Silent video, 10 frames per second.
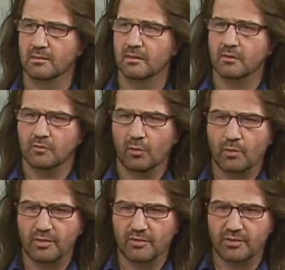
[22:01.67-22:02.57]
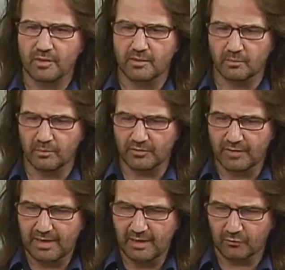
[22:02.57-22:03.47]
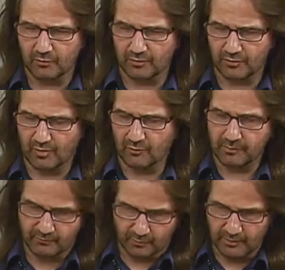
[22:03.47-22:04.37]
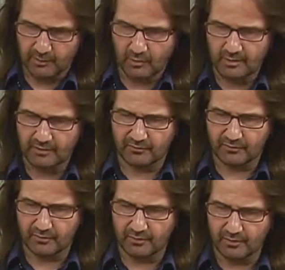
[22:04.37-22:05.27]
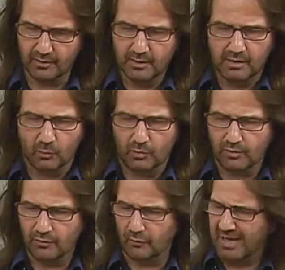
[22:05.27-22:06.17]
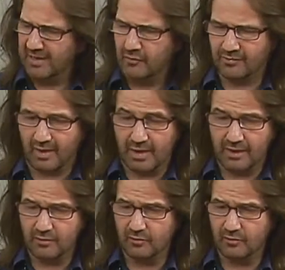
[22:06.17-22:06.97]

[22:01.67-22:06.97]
So with the cancer itself, before you go any further, were there any signs?